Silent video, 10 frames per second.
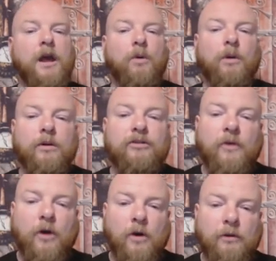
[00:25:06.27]
What words of
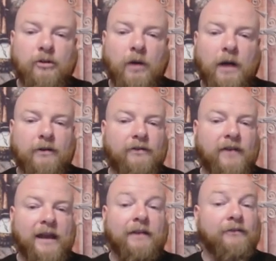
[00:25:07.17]
hope would you offer a
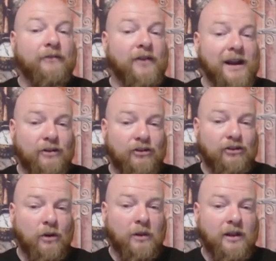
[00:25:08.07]
fan afraid the
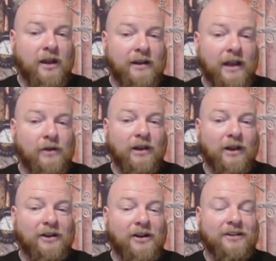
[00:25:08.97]
show will cut out a
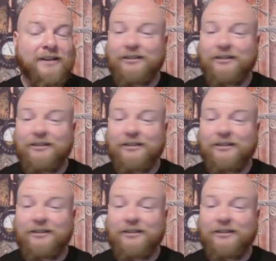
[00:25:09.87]
lot of content?